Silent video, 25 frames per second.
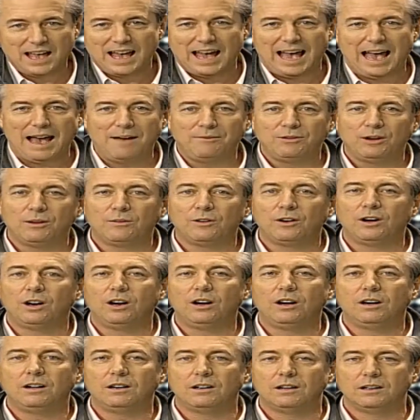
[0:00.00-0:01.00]
Have you ever
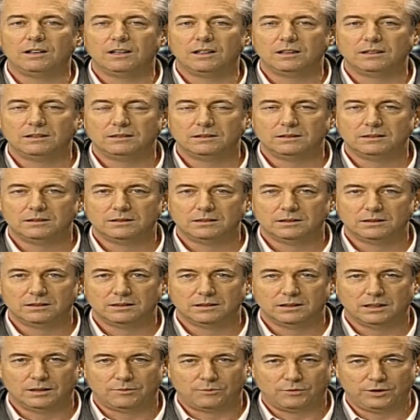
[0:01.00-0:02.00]
heard
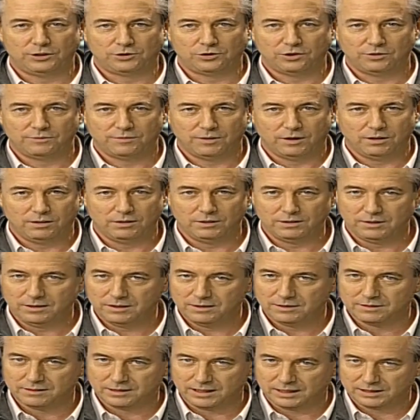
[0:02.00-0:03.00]
of Richard Vaughan?
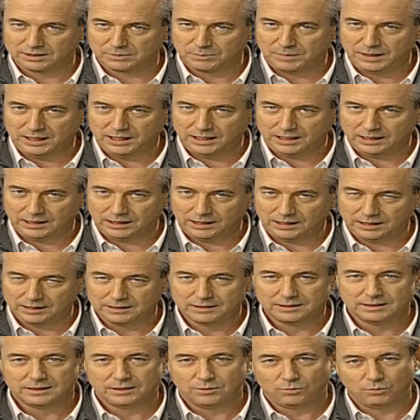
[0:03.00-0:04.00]
That's me,
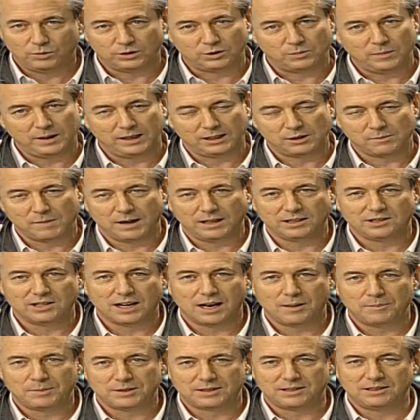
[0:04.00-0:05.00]
which means my
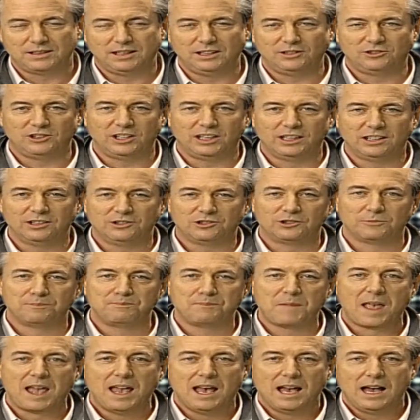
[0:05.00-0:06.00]
job is to teach English.
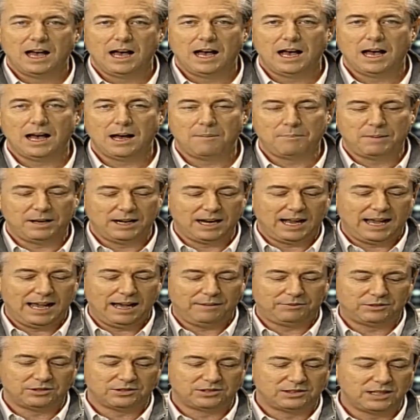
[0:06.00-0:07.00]
Uh, but I
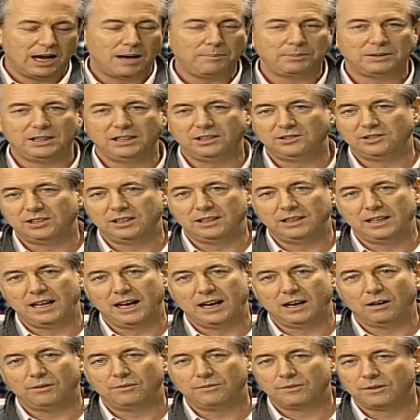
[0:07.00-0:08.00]
have to stop teaching
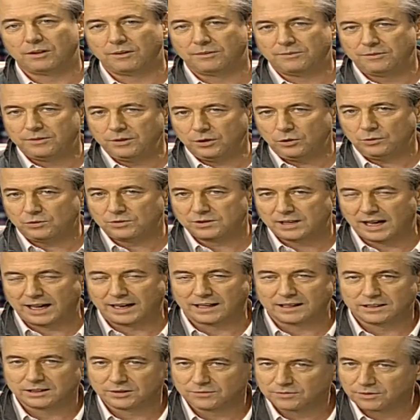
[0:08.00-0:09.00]
now for a few
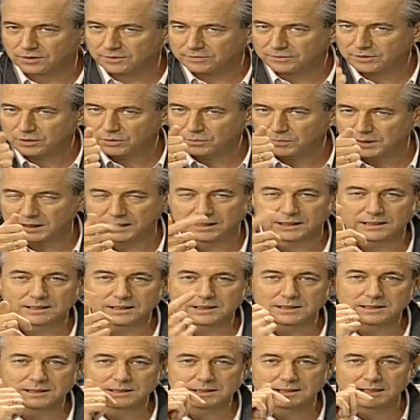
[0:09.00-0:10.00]
seconds, for a few
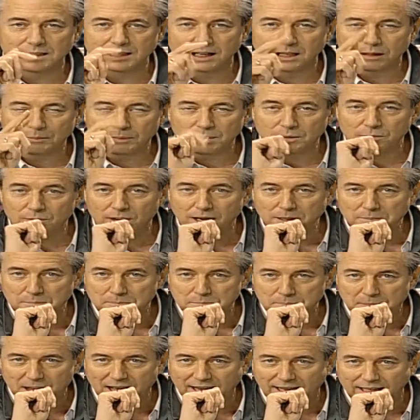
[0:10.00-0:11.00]
minutes, and I'll be right
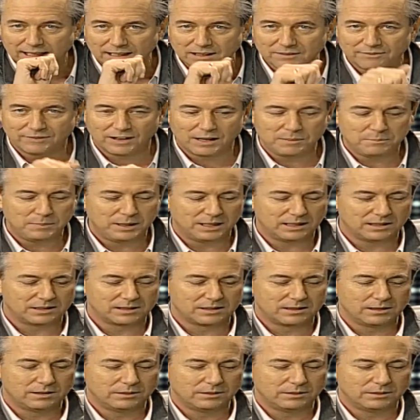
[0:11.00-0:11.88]
back in five minutes.